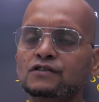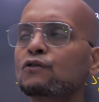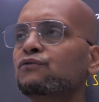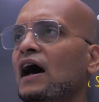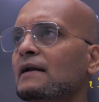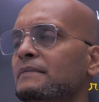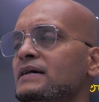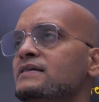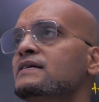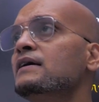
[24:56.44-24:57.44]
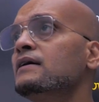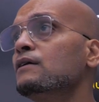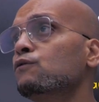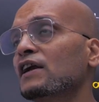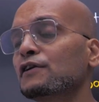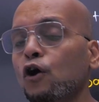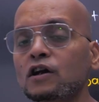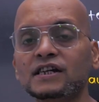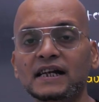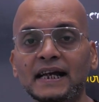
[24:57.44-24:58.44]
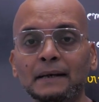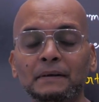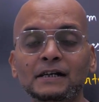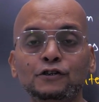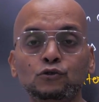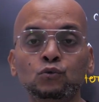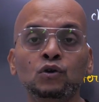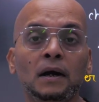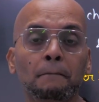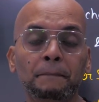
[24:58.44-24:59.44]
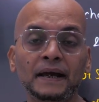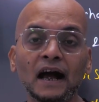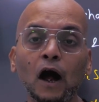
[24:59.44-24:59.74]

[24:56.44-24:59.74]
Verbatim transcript: so farmers were not able to pay